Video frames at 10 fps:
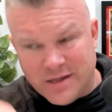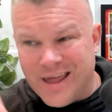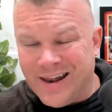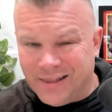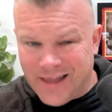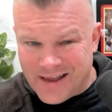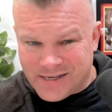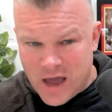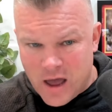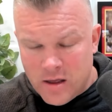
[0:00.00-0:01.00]
And
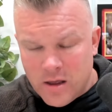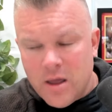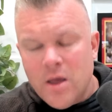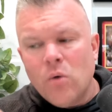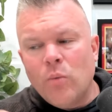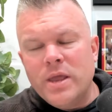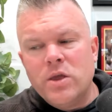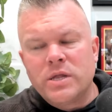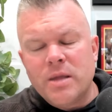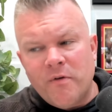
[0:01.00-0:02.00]
Atlanta, we
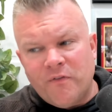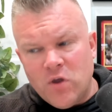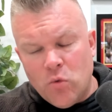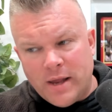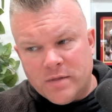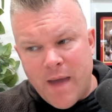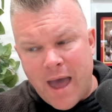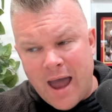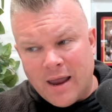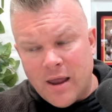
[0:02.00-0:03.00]
used them a few weeks
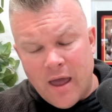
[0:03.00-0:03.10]
back,